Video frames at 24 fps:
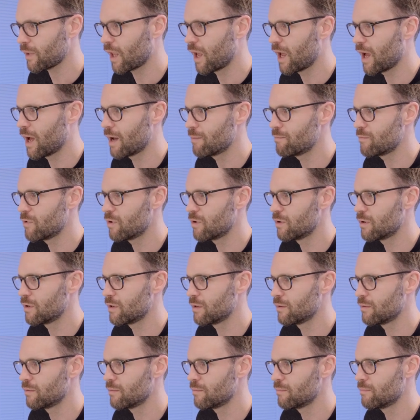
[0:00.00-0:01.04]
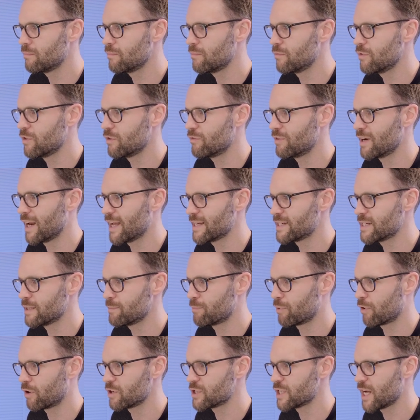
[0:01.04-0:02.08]
um, the related
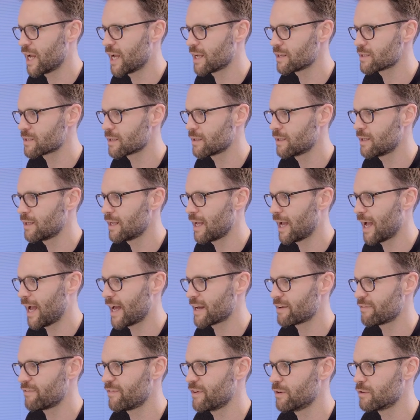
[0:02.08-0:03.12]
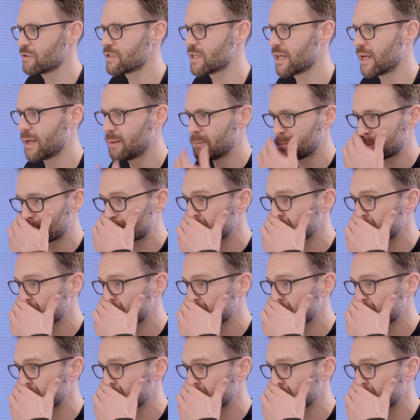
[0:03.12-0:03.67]
project, add a filter